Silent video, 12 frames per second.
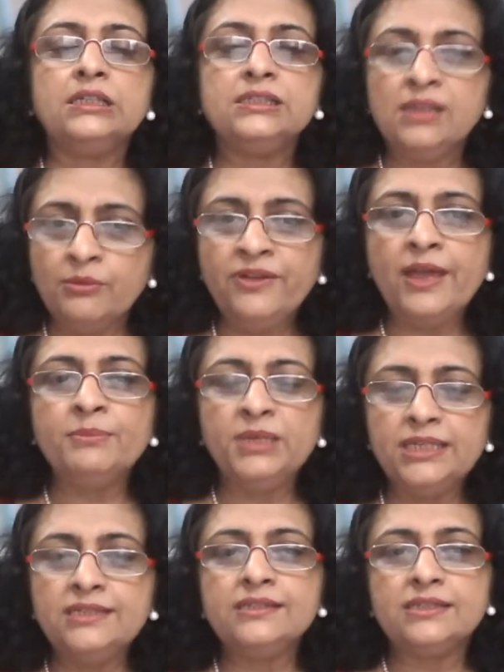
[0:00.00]
Some
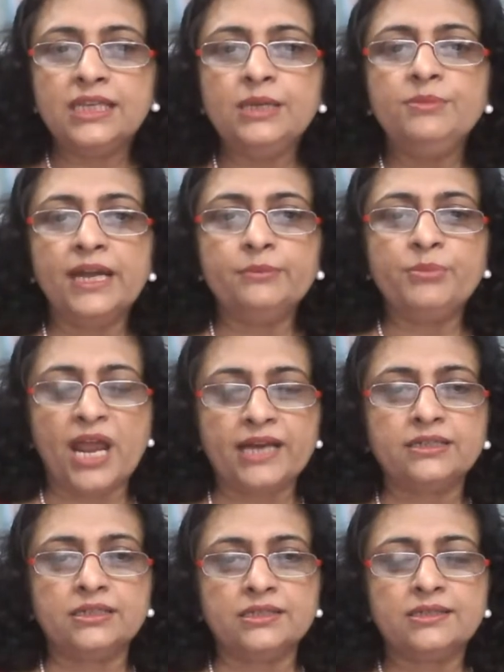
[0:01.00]
families keep that
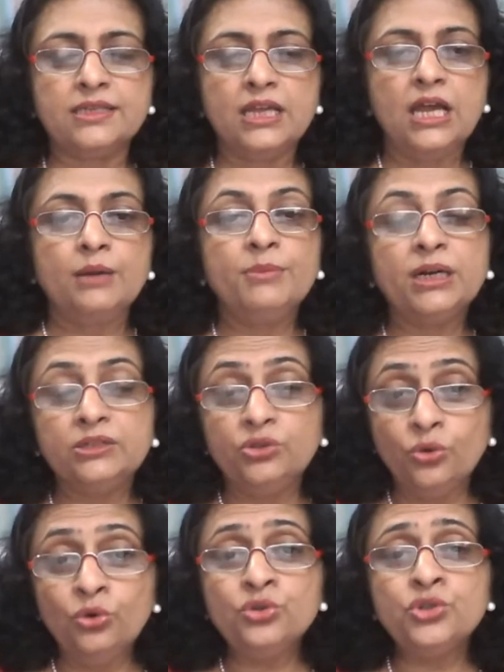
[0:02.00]
practice. But
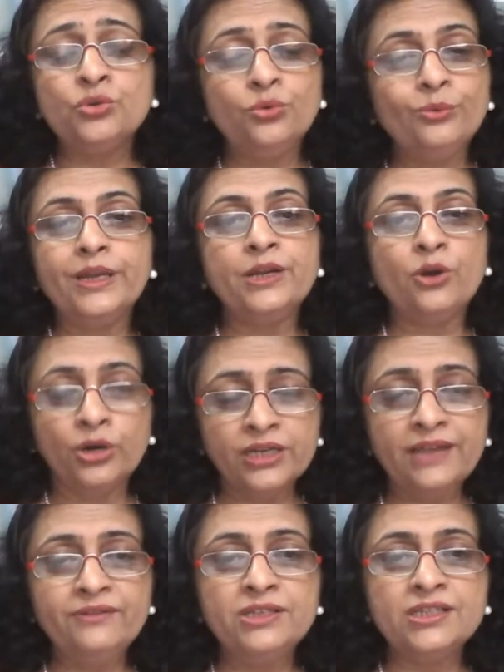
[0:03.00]
those who were
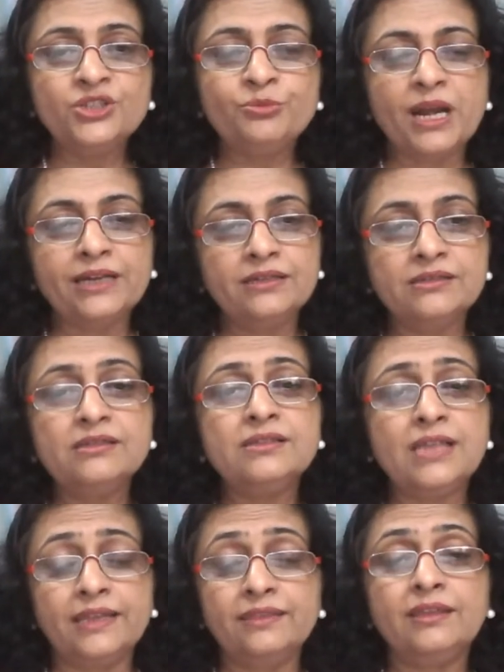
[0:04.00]
not having such
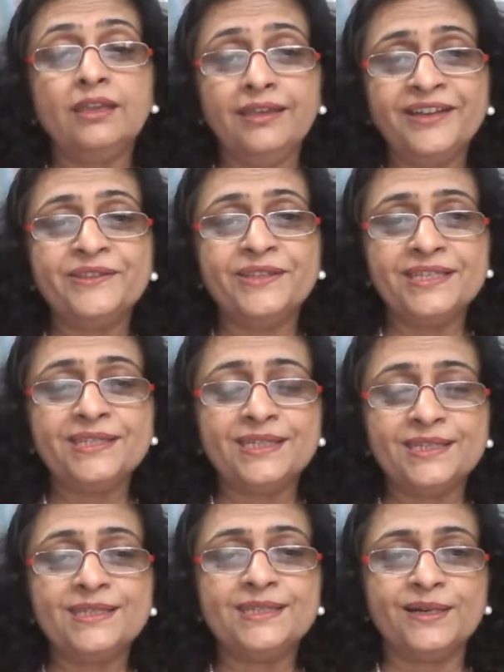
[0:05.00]
practices, I think this
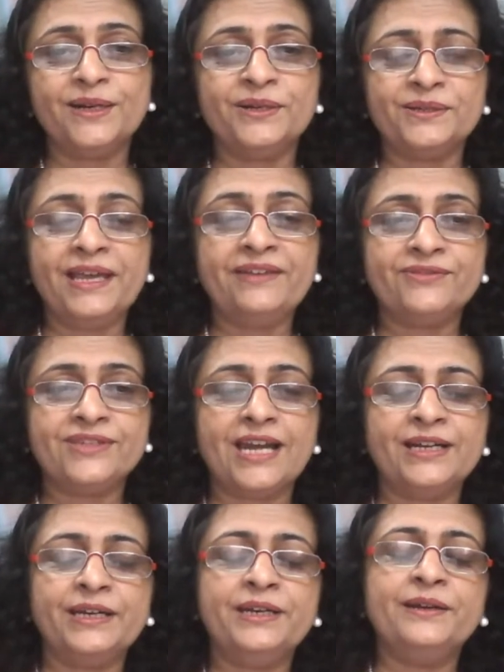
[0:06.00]
is have
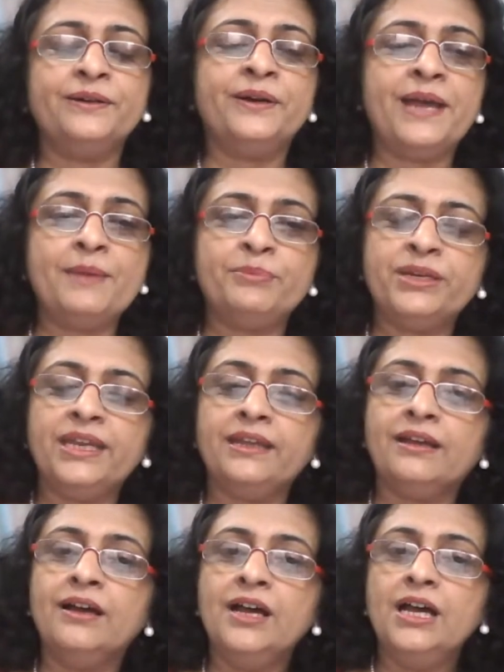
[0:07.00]
started
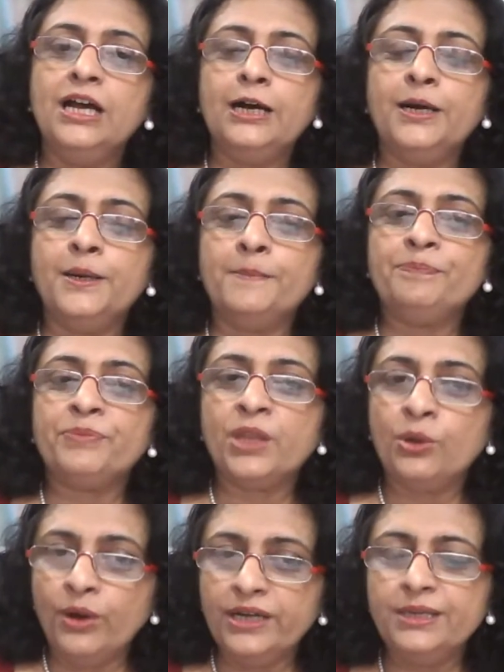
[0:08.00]
happening.
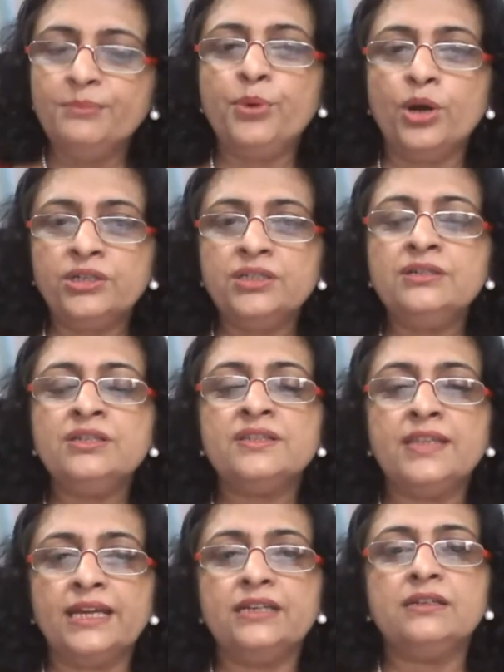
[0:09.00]
Quite important
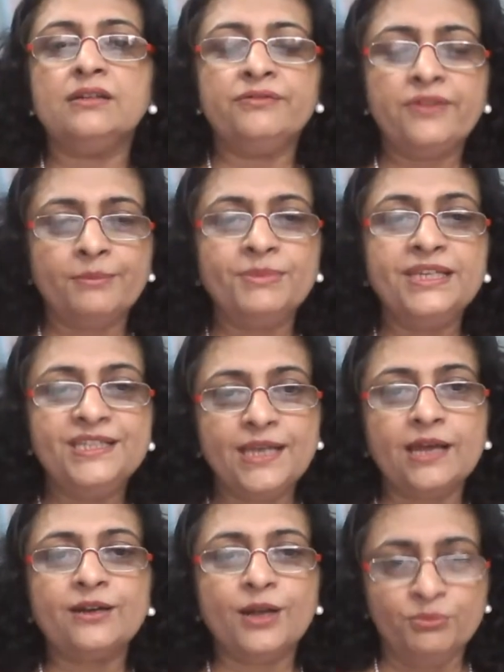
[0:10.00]
that
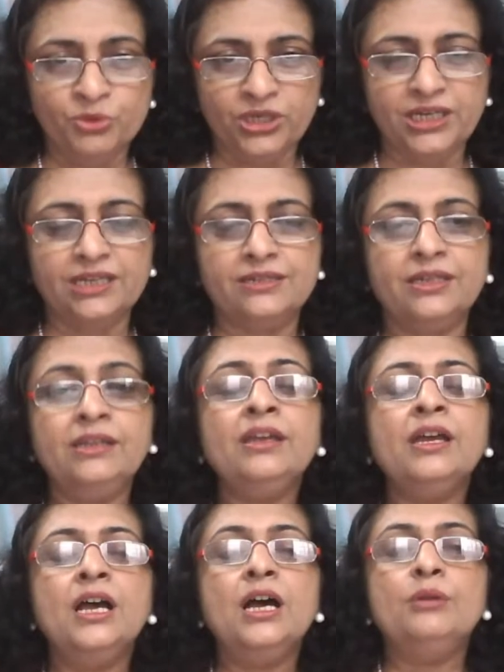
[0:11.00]
families are
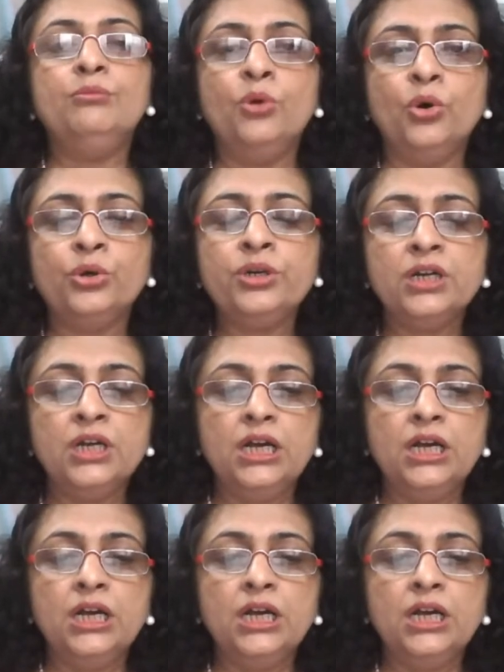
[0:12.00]
communicating more.